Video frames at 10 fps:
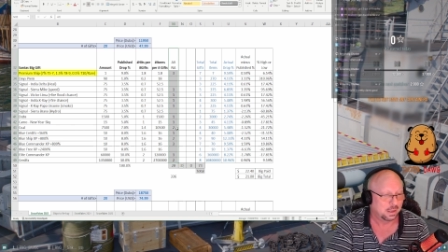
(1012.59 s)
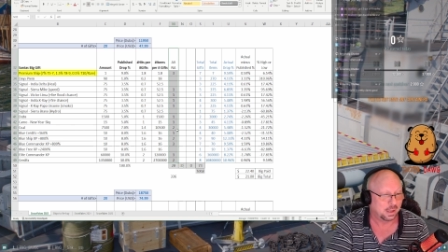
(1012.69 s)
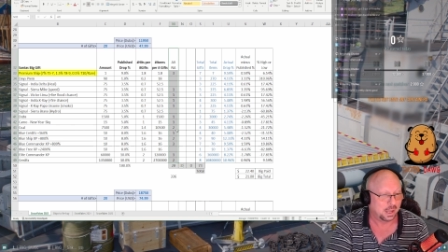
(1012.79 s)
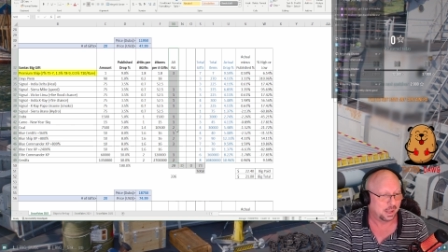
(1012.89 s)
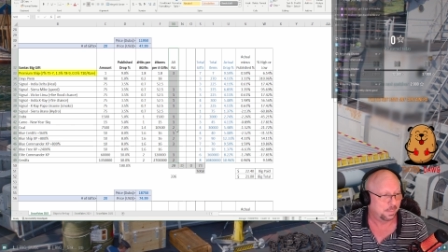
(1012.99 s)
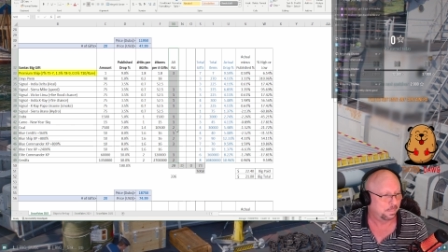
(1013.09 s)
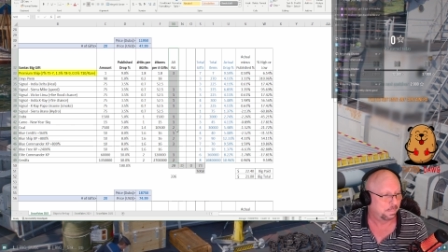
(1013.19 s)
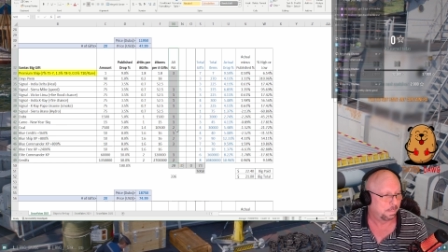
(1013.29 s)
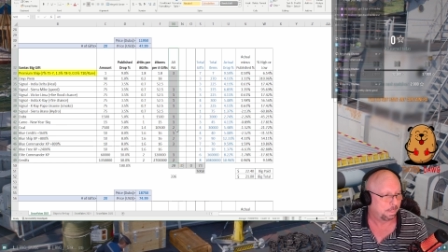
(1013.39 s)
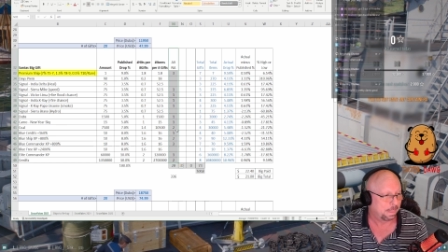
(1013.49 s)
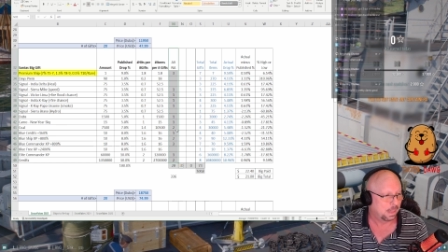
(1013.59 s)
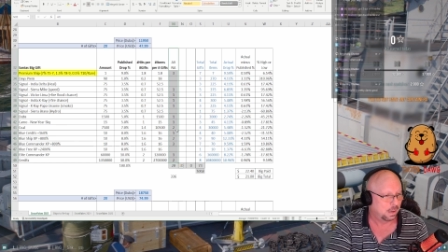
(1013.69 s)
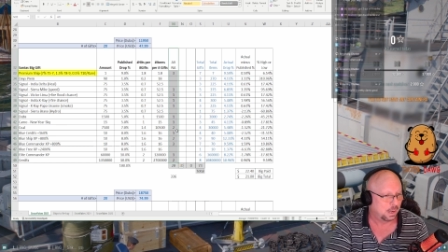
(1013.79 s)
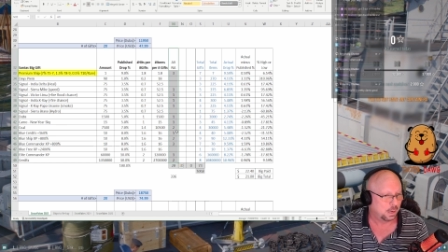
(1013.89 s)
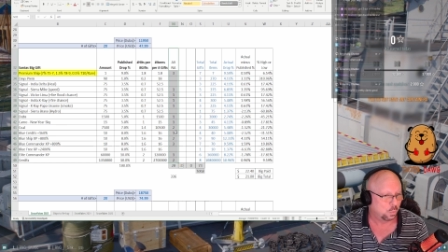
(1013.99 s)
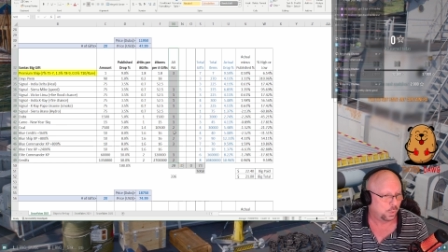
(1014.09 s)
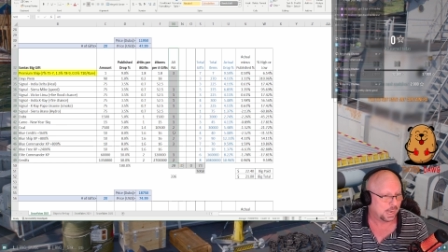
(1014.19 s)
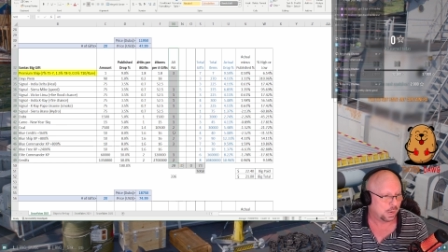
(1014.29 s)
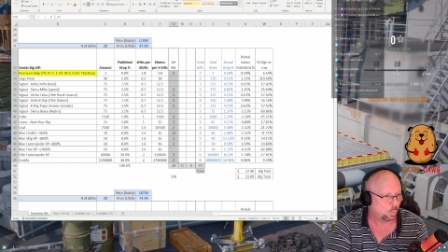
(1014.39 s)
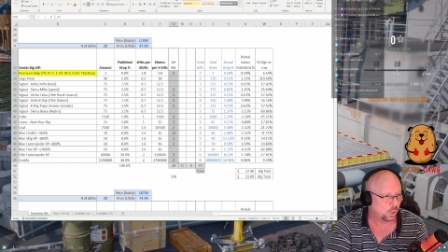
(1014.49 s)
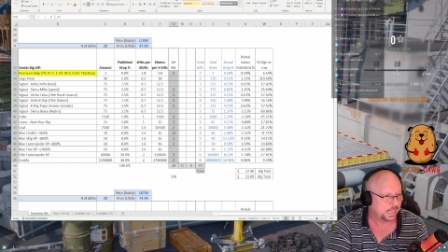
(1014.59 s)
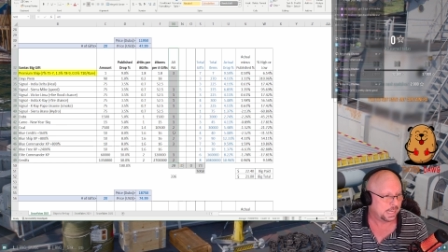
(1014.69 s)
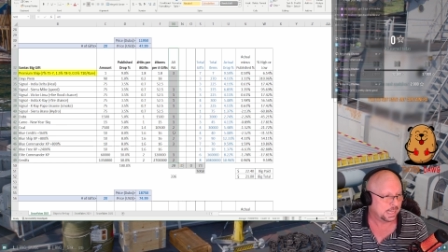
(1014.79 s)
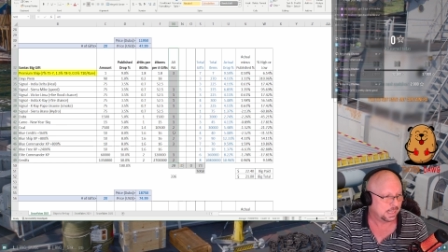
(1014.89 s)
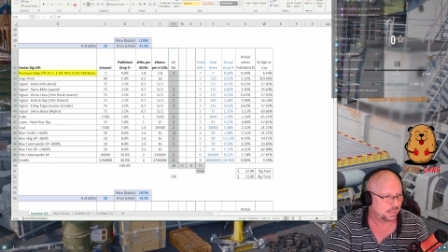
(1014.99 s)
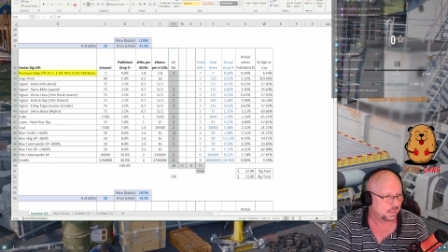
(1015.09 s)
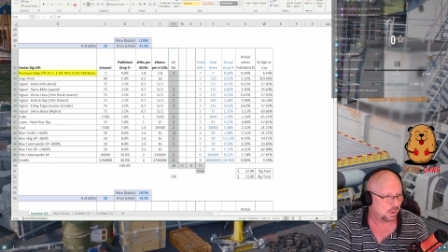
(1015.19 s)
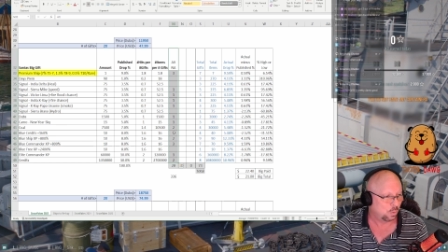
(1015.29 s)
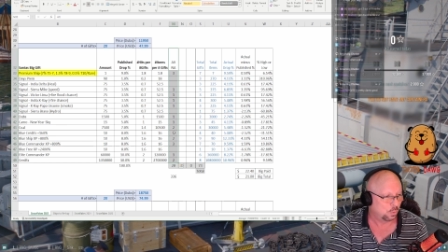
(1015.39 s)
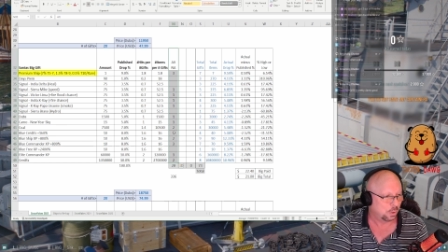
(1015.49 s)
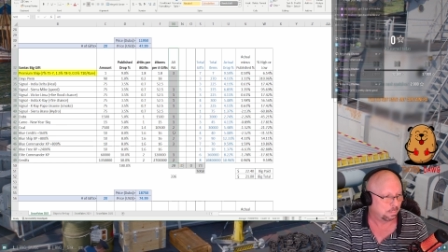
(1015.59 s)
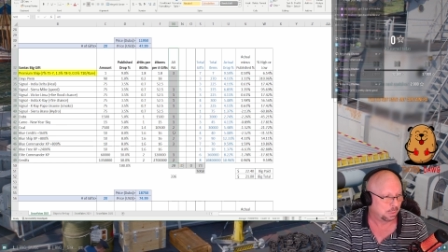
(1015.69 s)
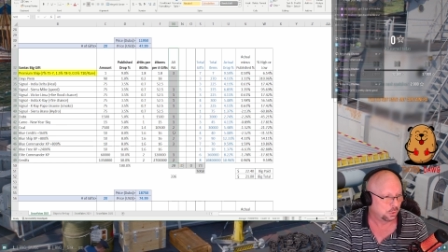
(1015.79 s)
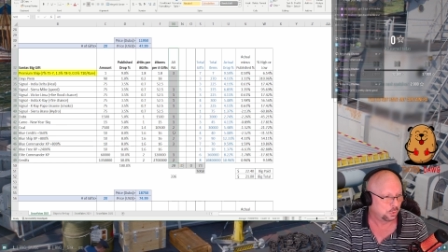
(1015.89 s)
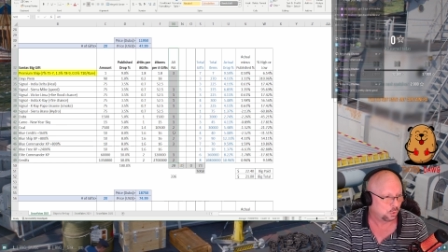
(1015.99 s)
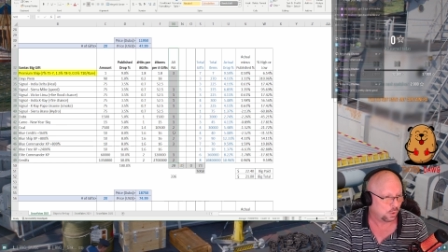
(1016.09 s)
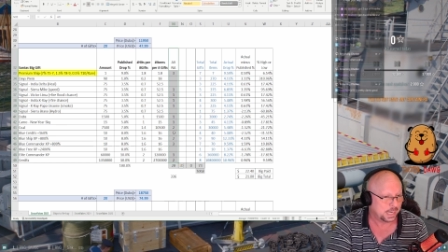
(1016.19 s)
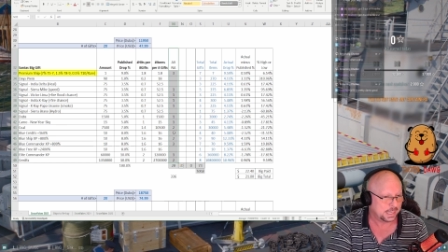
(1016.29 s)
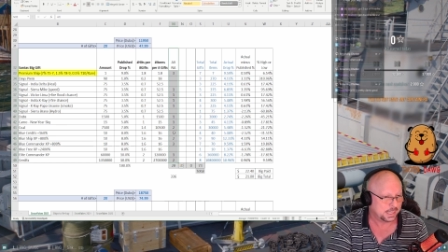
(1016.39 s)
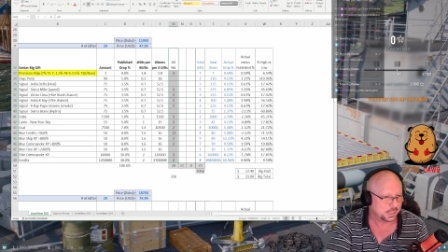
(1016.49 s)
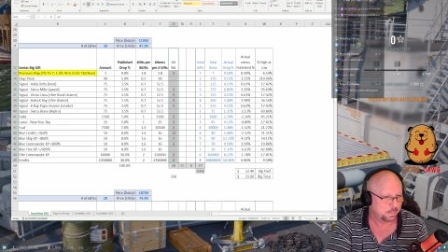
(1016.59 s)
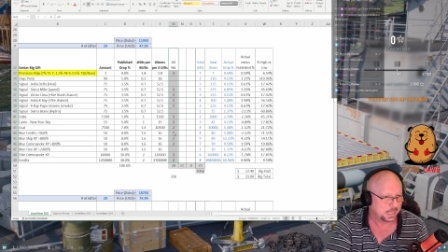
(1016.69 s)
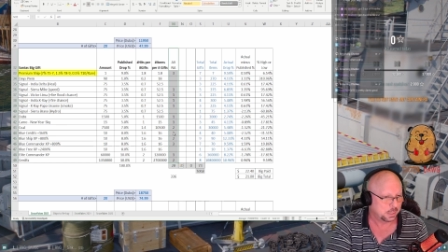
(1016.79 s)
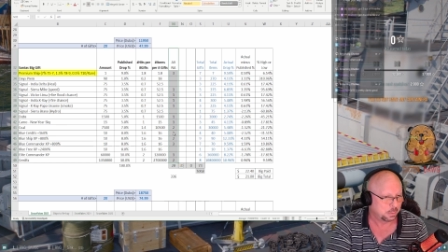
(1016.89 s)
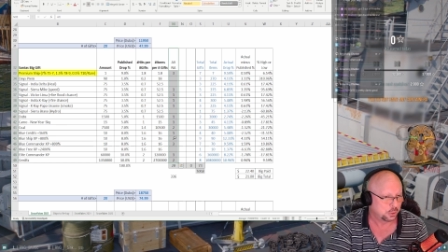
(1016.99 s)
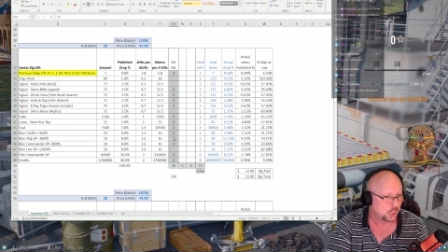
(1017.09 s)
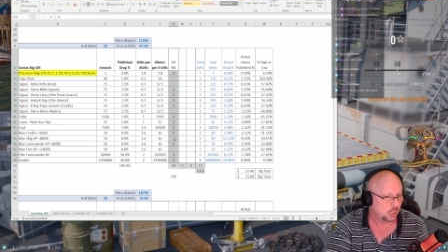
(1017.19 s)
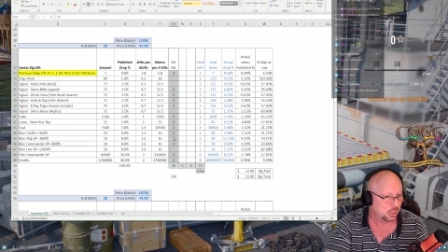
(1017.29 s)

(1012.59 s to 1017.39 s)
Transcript: We got 1 hit on blue credit expendables,